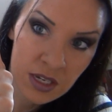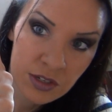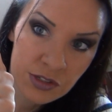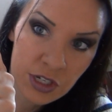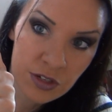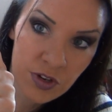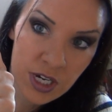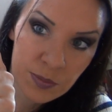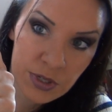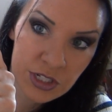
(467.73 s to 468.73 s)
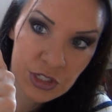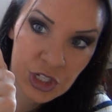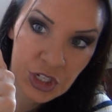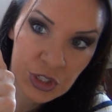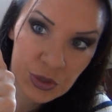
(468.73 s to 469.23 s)
So if I put a
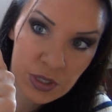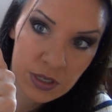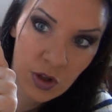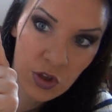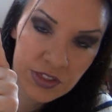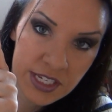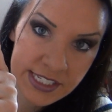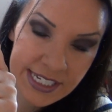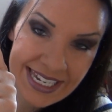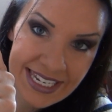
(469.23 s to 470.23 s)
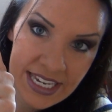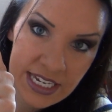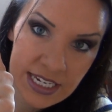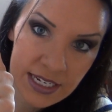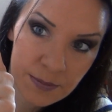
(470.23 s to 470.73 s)
2 on this E
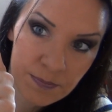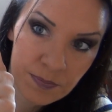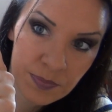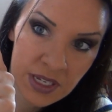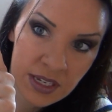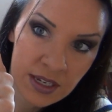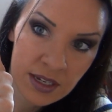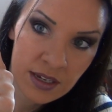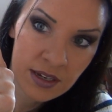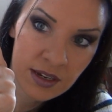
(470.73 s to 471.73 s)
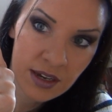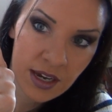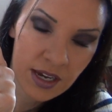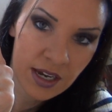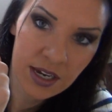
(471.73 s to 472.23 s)
here,
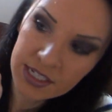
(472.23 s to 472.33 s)
I